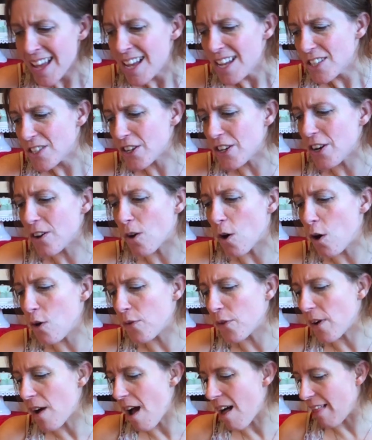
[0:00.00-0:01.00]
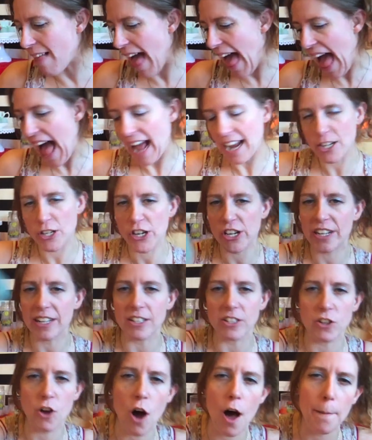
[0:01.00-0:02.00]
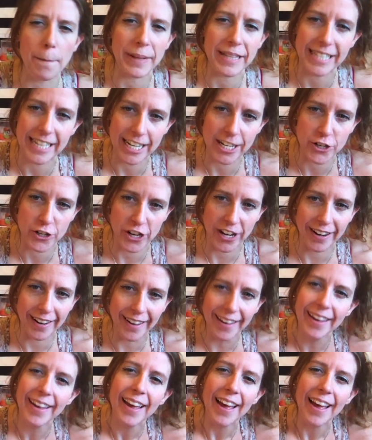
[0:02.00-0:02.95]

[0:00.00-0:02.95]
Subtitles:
So your overall action is competition.